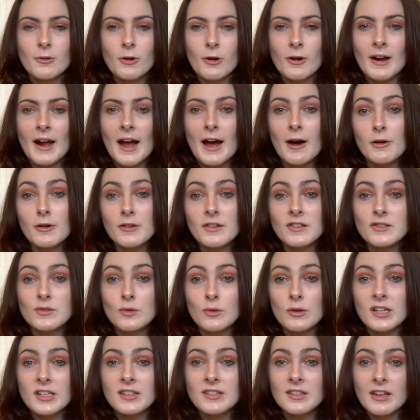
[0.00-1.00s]
or how to
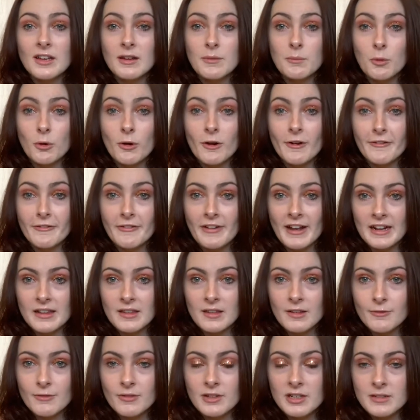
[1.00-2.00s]
storytell more
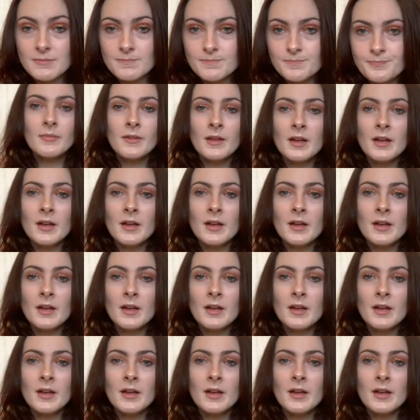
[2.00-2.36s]
effectively,